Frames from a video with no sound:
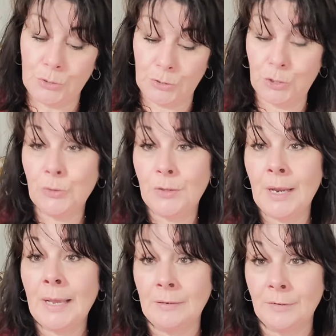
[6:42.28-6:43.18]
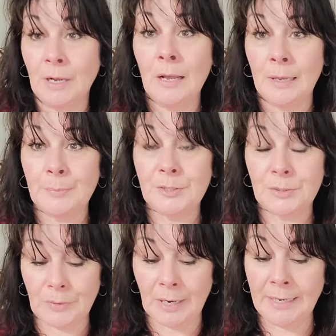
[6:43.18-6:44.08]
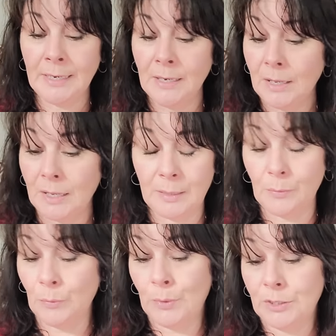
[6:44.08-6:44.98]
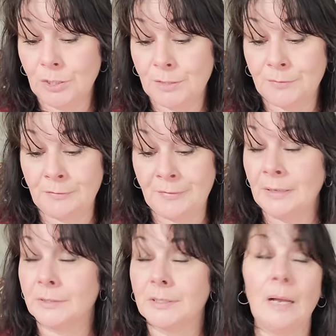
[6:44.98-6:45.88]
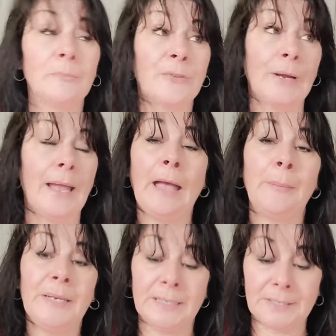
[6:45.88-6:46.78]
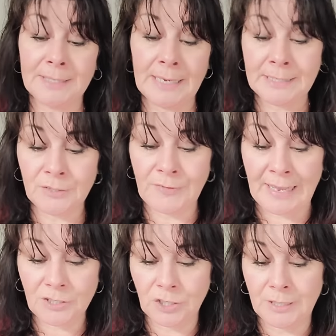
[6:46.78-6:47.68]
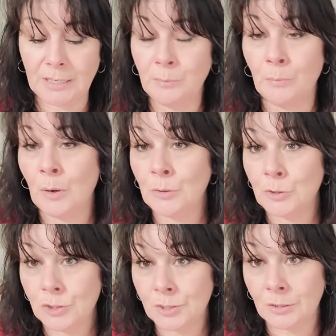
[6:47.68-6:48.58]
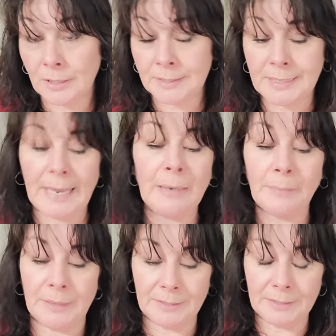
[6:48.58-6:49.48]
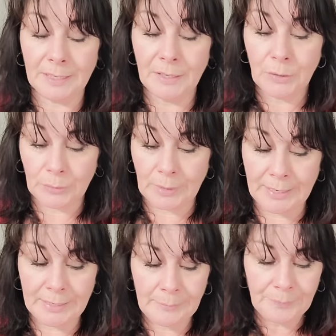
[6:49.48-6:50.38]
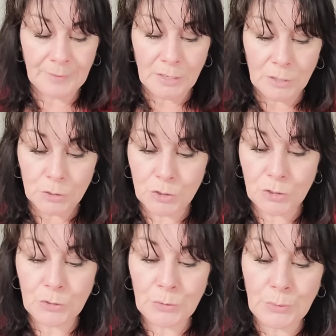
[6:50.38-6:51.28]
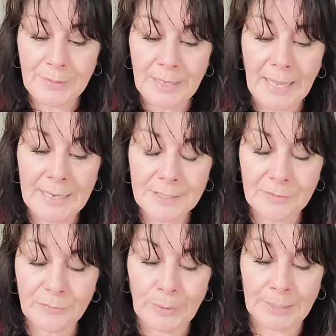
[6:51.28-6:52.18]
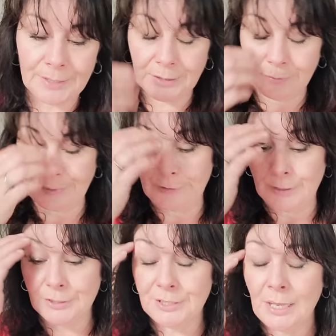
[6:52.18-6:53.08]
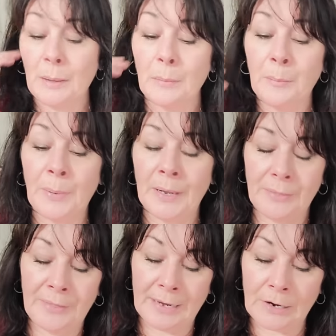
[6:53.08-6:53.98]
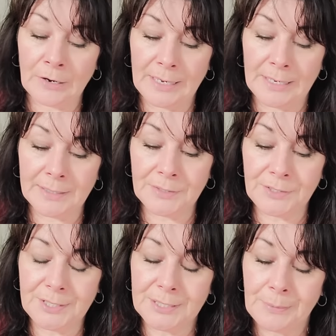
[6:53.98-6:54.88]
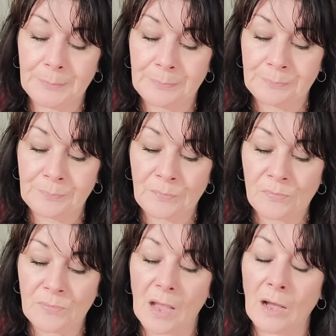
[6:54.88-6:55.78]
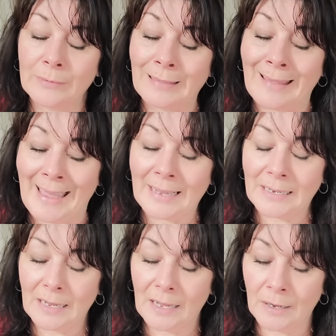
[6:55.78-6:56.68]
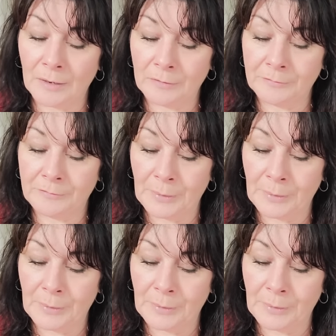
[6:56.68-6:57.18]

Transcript: to the Nine of Cups, right? It wishes fulfilled, comfort, happiness, satisfaction, emotional attainment, right? To the Ace of Wands in reverse. But there is a lack of